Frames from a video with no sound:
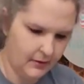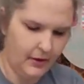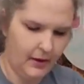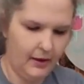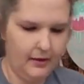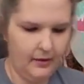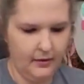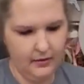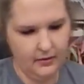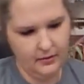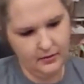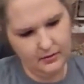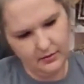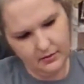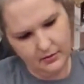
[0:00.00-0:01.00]
okay?
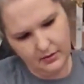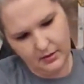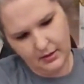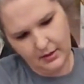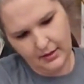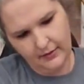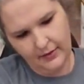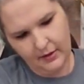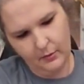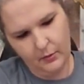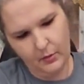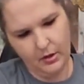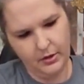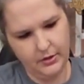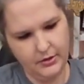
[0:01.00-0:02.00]
And that
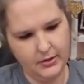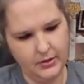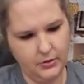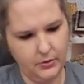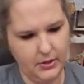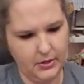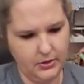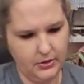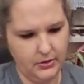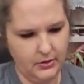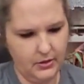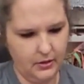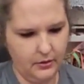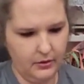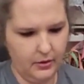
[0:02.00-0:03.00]
water situation is
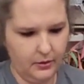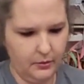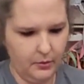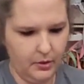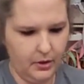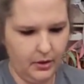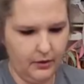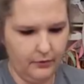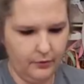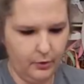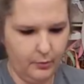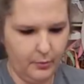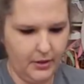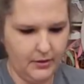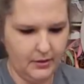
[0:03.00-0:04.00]
not really working
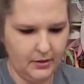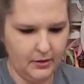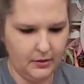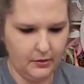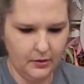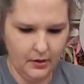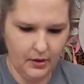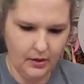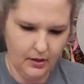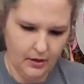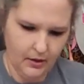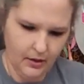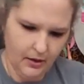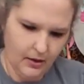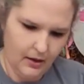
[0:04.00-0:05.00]
for me, so
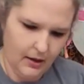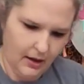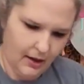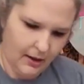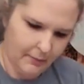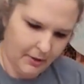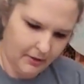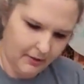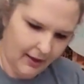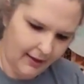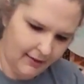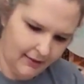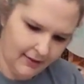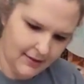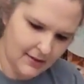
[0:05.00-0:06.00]
I'm gonna
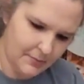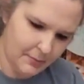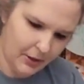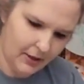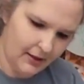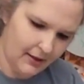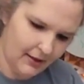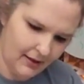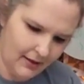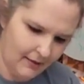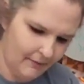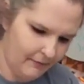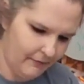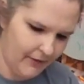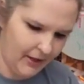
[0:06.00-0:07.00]
lightly spread it
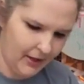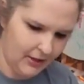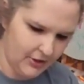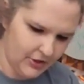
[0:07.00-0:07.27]
very